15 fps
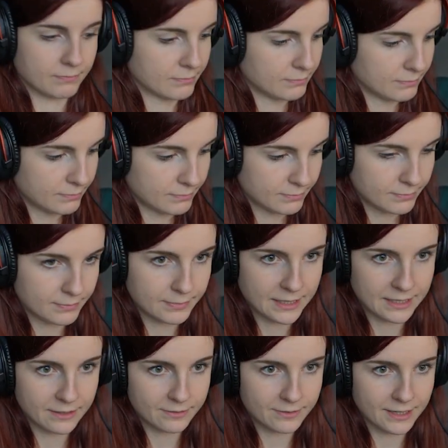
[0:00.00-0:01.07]

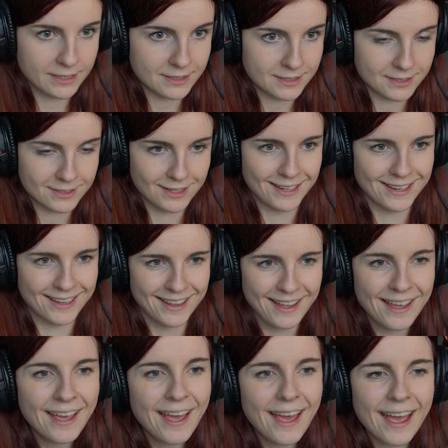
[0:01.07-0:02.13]
Manifests.
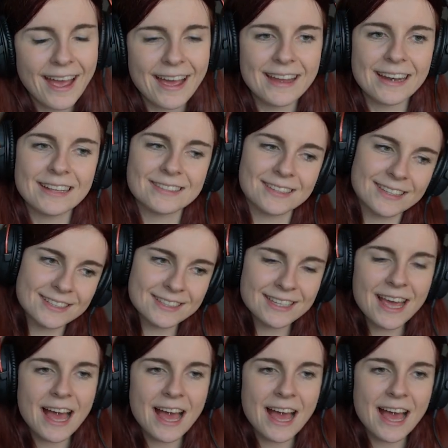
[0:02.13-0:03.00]
And as you can see,